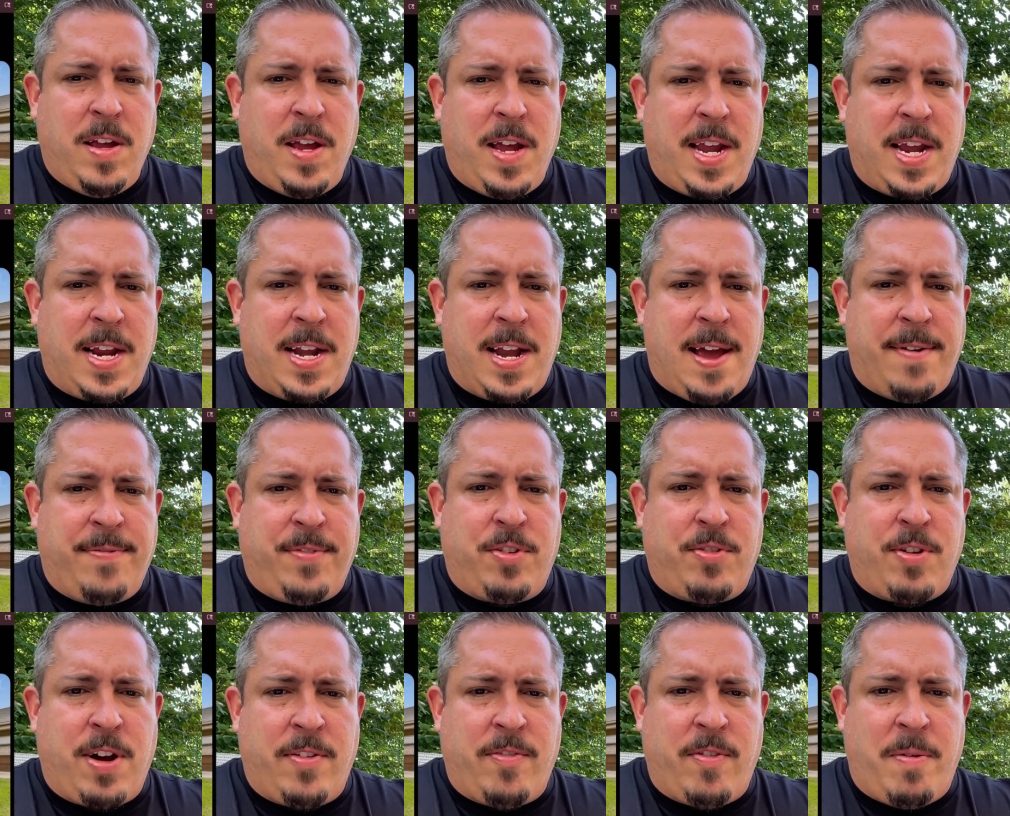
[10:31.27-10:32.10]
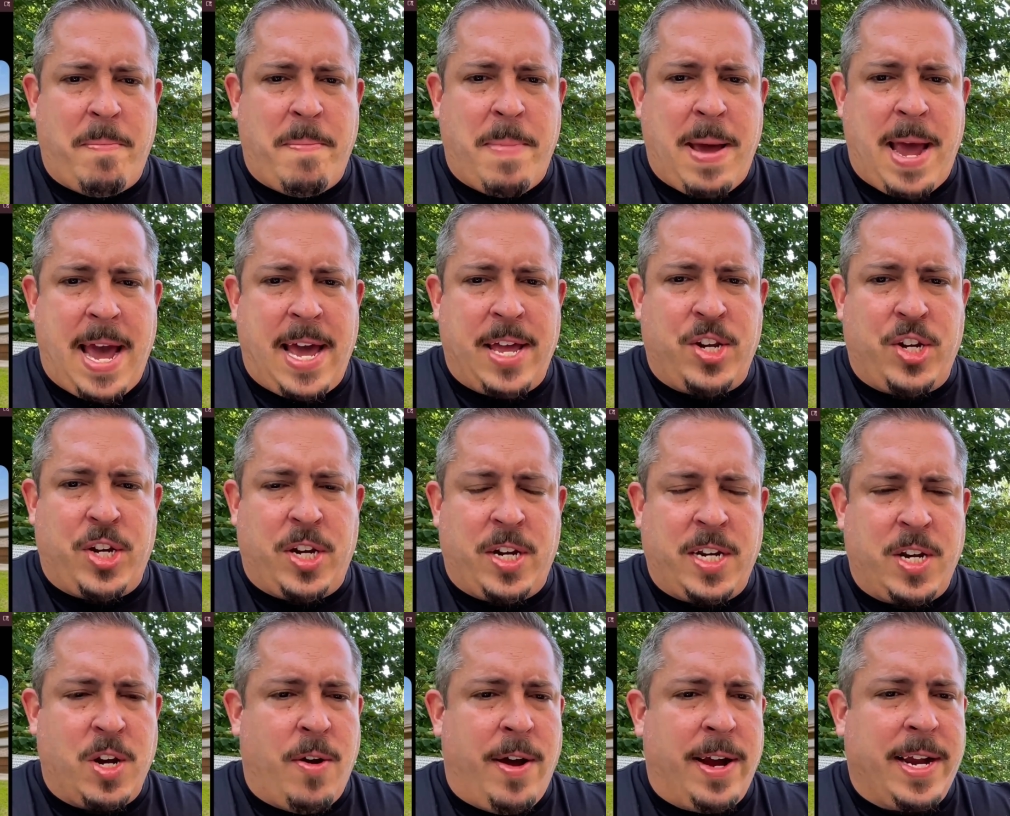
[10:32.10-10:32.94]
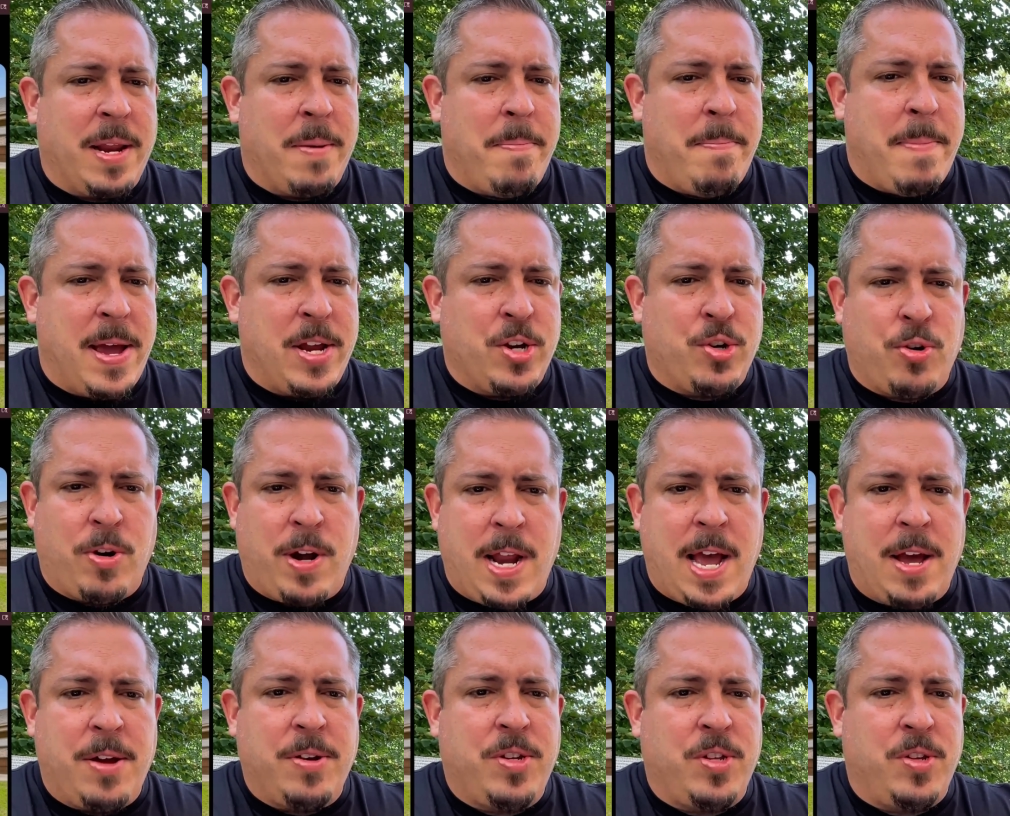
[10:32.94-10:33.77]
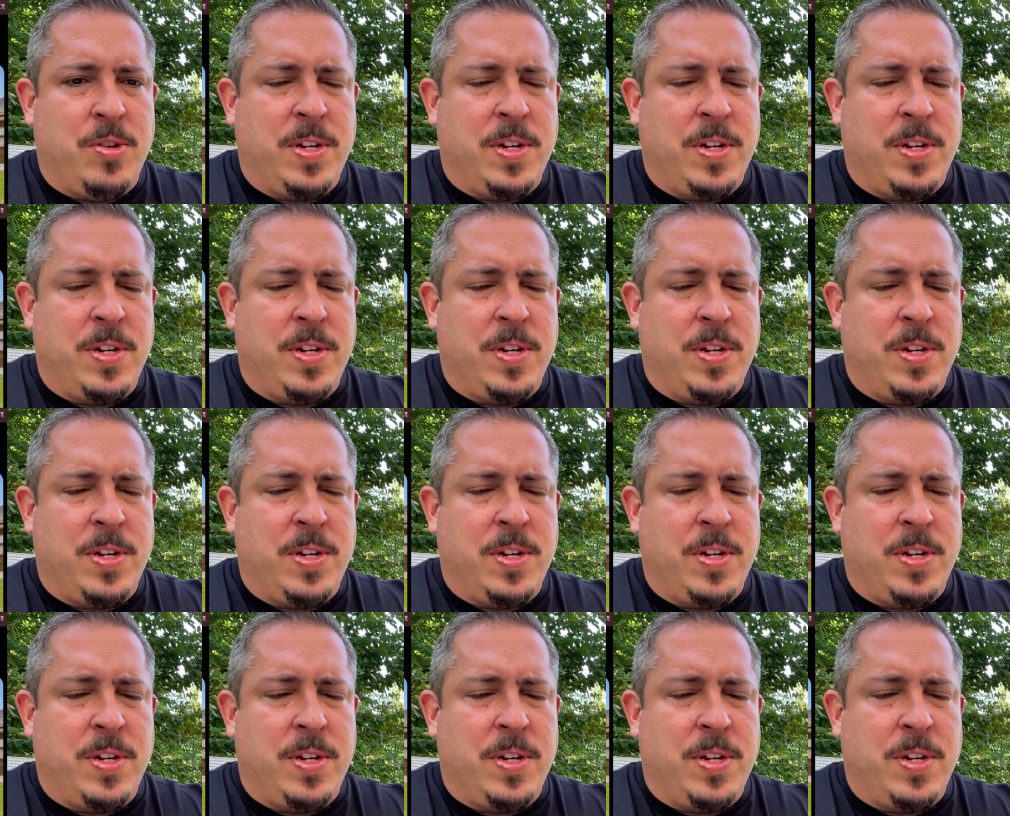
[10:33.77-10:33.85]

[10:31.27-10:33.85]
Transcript: and have to try to imagine. You know, I could measure it out too.